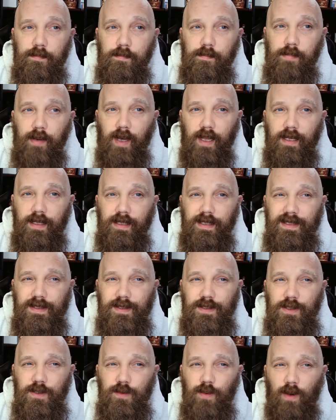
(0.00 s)
but
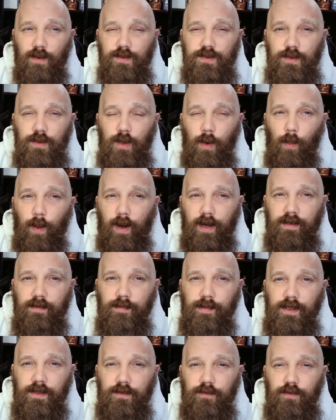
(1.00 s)
you also don't want it
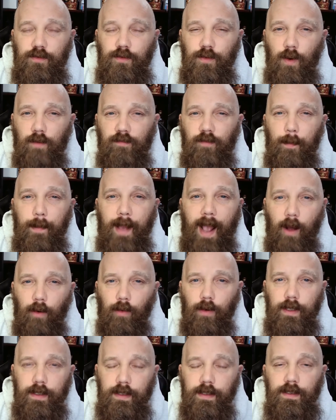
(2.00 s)
to be too
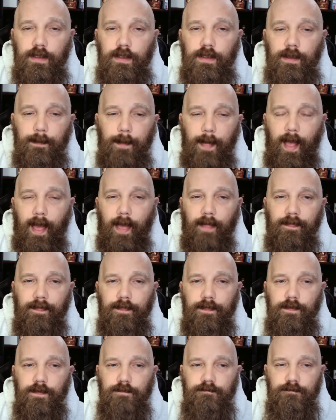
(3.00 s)
overpowering.
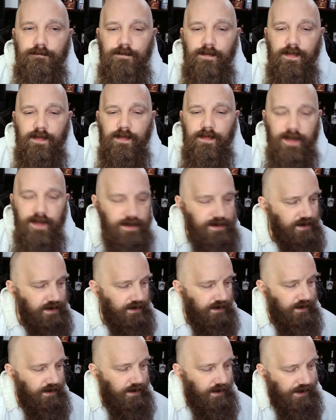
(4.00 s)
And
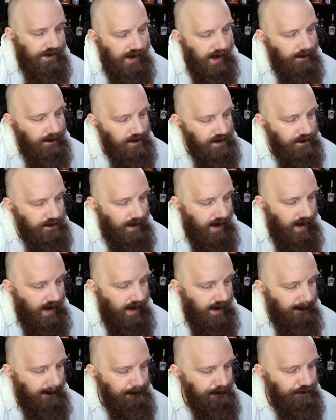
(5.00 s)
the Chambers
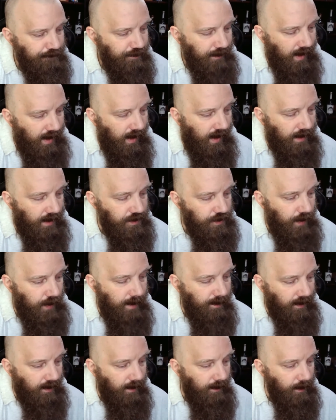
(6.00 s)
Bay
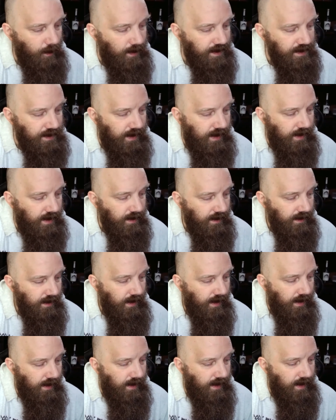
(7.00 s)
straight bourbon whiskey,
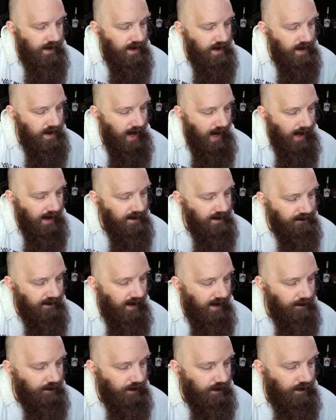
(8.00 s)

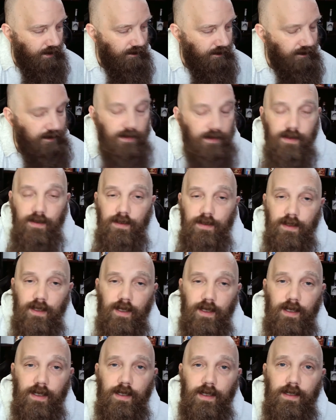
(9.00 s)
95 proof,
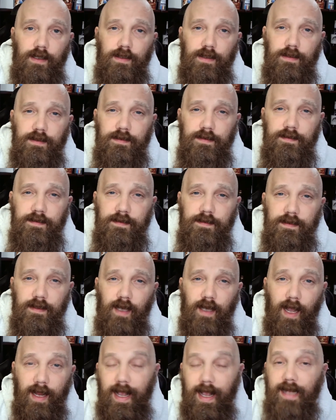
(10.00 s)
I
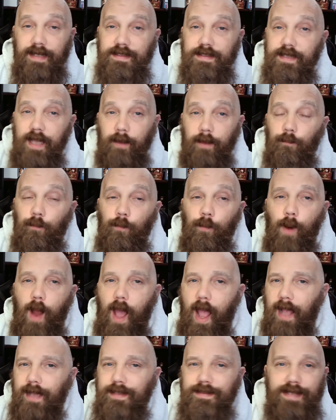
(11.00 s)
got to say,
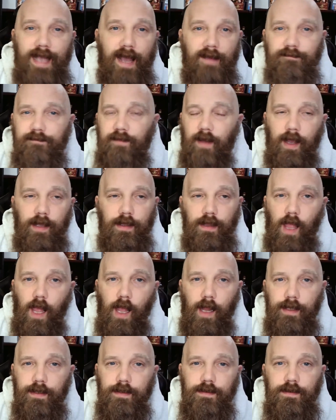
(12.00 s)
rides that fine
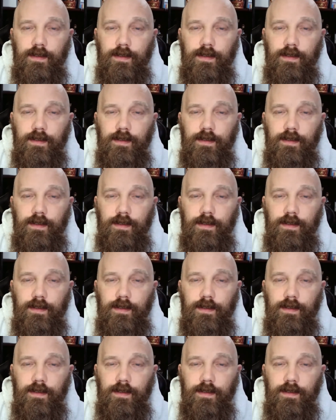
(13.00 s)
line